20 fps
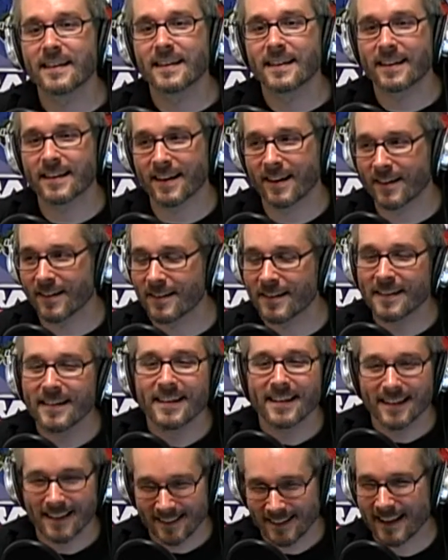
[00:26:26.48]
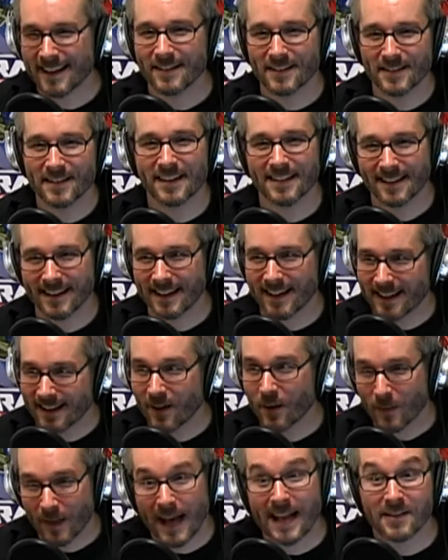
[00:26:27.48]
you know, then it was suddenly
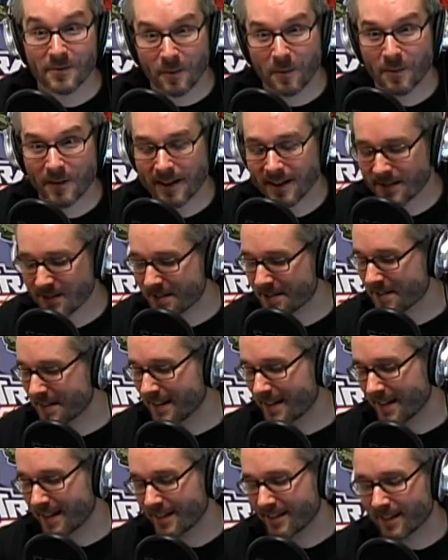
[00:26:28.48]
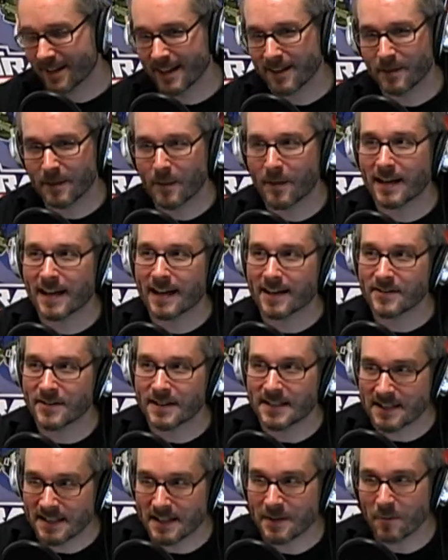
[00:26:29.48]
like, oh, that's what we're interested in, right? We want to
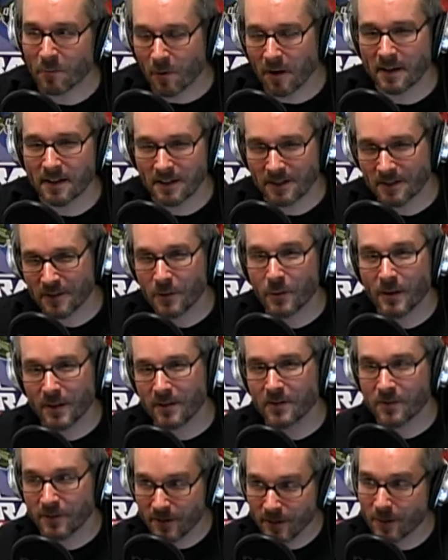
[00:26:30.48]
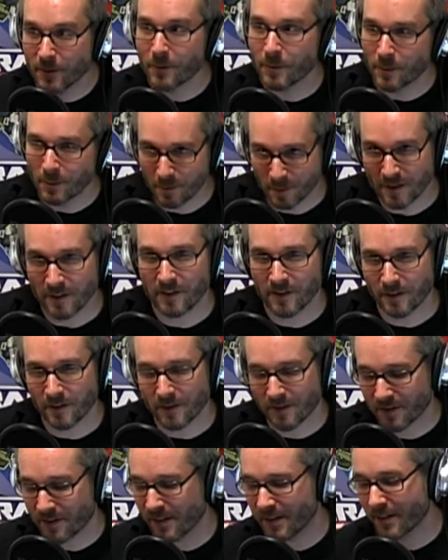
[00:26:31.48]
actually see what you can do with
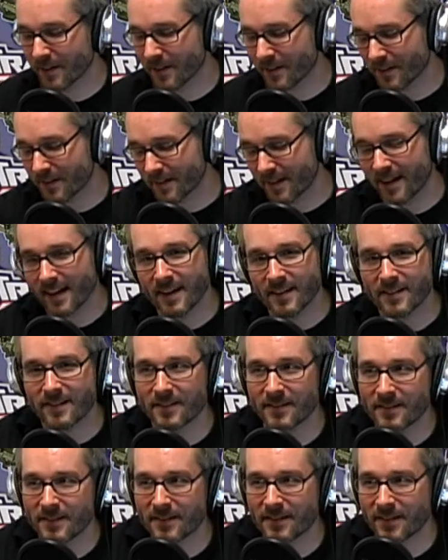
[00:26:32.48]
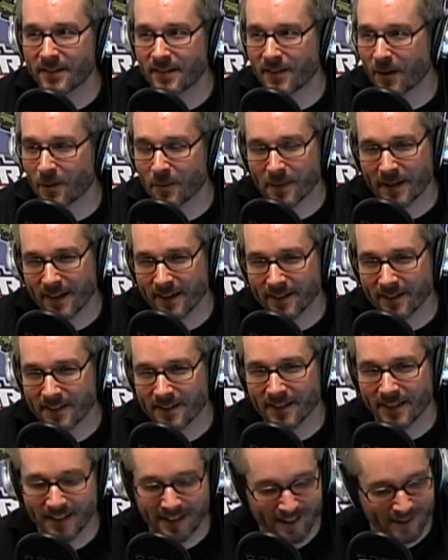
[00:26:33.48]
your skills, not sell me on
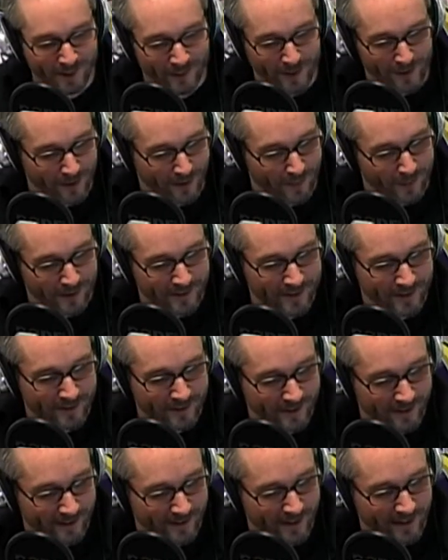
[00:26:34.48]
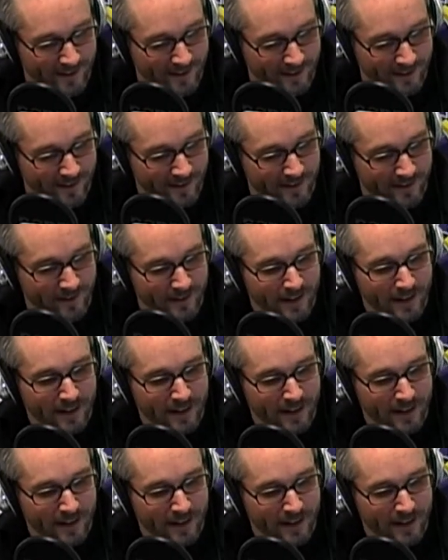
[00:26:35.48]
exciting career opportunities. Absolutely. Right?